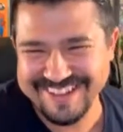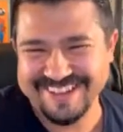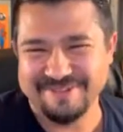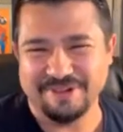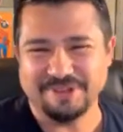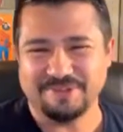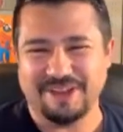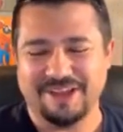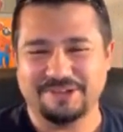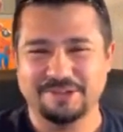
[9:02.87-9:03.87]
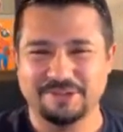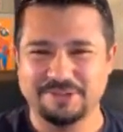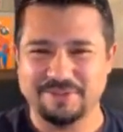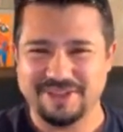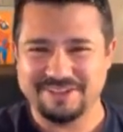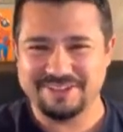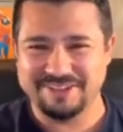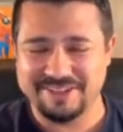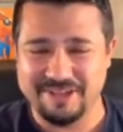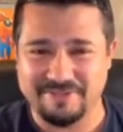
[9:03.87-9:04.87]
First, how cool is
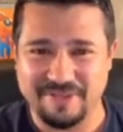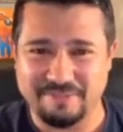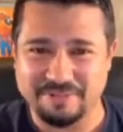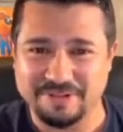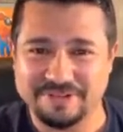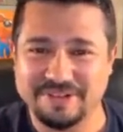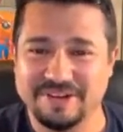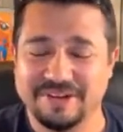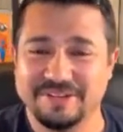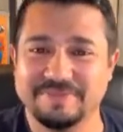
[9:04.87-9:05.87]
Magneto? I love that book. All right.